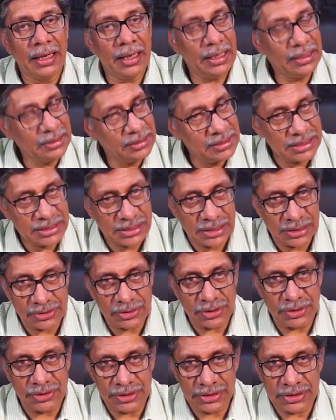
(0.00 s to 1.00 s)
in this
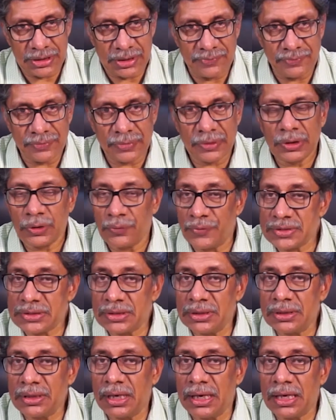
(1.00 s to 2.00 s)
central region. The
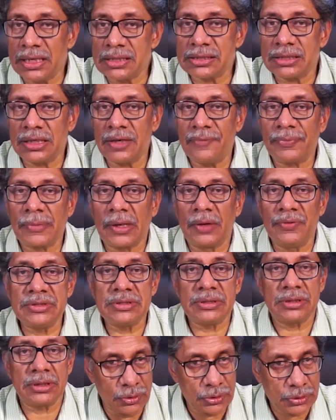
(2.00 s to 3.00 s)
Western Ghats,
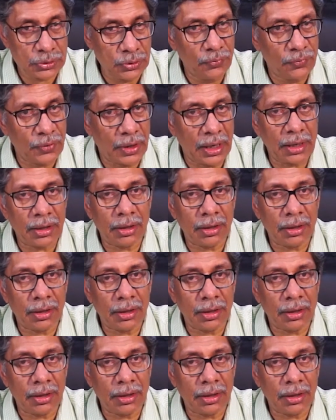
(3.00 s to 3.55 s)
which so far